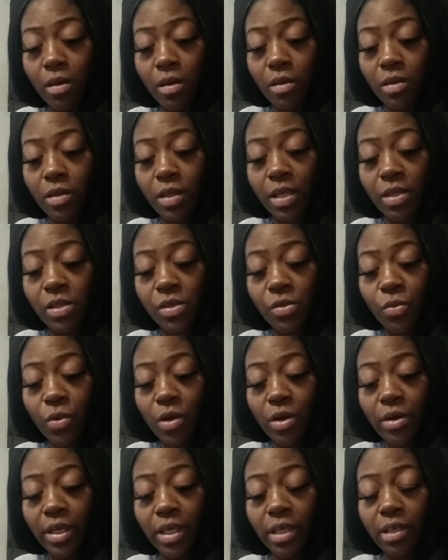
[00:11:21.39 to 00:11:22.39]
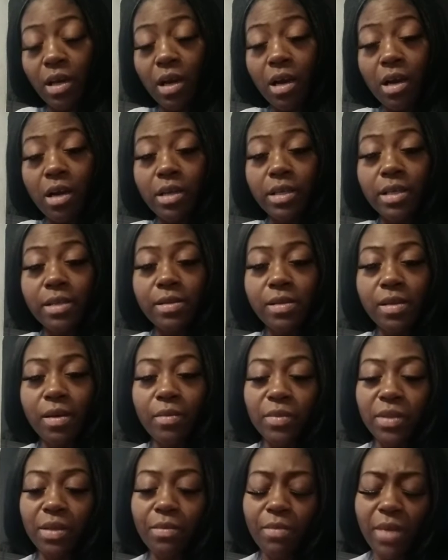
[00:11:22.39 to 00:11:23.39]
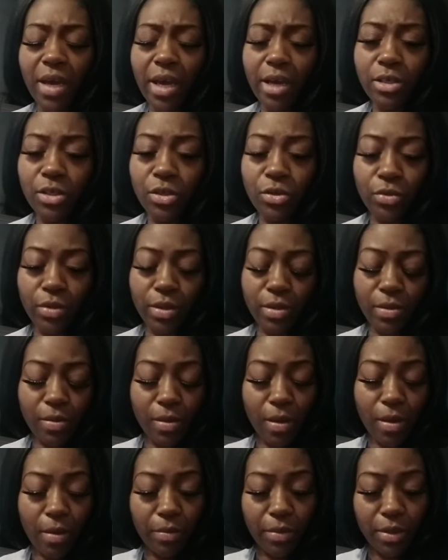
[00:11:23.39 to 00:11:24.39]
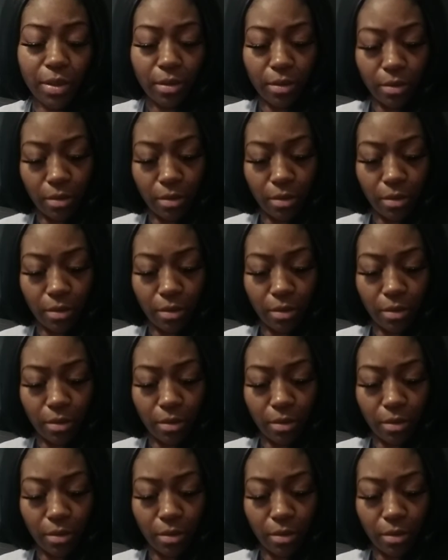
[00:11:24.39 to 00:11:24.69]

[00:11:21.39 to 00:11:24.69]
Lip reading: That's working hard at something, mastering something.